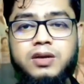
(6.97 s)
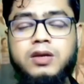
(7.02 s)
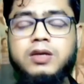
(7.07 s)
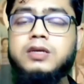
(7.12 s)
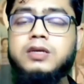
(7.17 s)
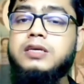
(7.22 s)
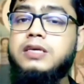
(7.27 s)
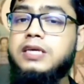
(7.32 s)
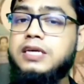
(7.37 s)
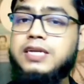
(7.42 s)

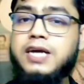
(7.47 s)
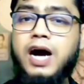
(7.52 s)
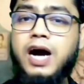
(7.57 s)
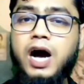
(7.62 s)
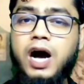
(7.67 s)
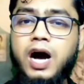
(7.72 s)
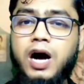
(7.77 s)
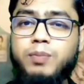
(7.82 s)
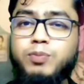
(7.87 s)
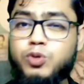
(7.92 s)

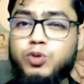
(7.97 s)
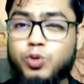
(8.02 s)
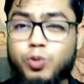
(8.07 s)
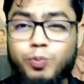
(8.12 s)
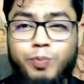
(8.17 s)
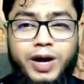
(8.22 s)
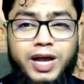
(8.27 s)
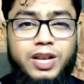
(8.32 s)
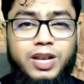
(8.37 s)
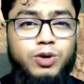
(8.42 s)
GitHub
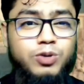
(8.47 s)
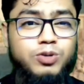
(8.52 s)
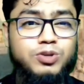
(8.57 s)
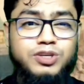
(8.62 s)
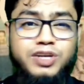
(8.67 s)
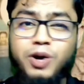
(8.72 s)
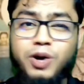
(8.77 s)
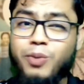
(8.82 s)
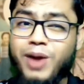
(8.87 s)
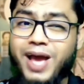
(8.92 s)

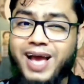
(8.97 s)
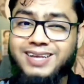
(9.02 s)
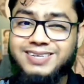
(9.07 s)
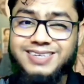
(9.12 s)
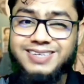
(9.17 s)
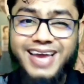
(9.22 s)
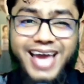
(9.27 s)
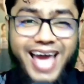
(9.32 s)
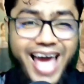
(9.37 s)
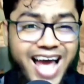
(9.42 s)
Copilot now
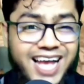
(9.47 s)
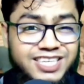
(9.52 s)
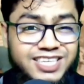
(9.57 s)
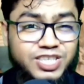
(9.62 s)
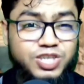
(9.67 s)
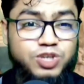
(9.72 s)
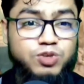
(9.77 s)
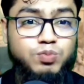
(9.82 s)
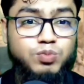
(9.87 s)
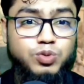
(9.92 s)
has
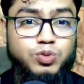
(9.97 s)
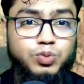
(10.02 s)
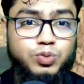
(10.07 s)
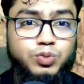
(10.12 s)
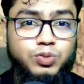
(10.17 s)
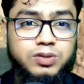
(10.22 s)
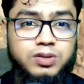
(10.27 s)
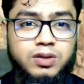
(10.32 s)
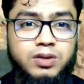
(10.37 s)
agent mode.